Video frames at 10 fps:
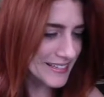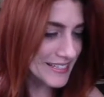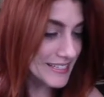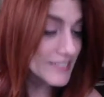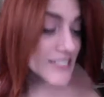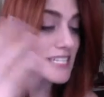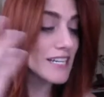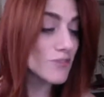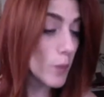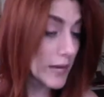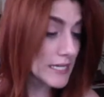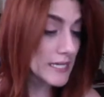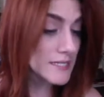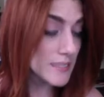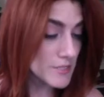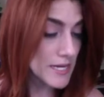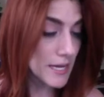Guilty of waiting sometimes,